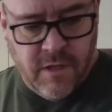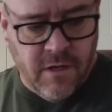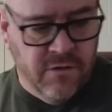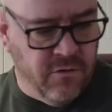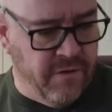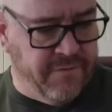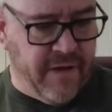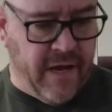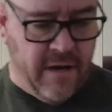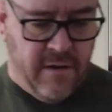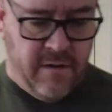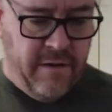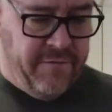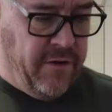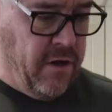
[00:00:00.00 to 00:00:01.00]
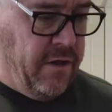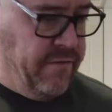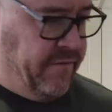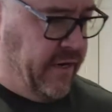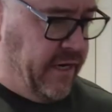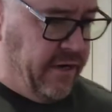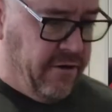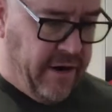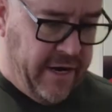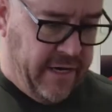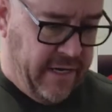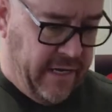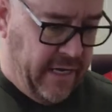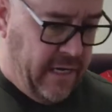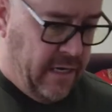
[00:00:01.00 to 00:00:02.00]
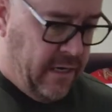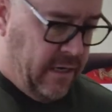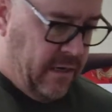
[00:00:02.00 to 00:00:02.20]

so I've got all the vinegar I need.